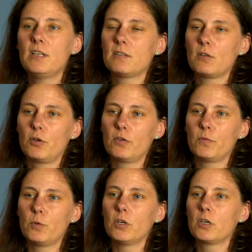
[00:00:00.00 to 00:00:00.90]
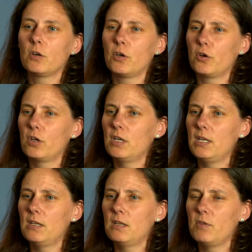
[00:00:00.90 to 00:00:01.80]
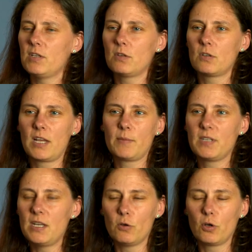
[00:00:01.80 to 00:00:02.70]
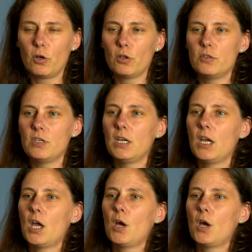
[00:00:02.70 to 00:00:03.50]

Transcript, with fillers: There's a lot of work going on in research labs in oncology.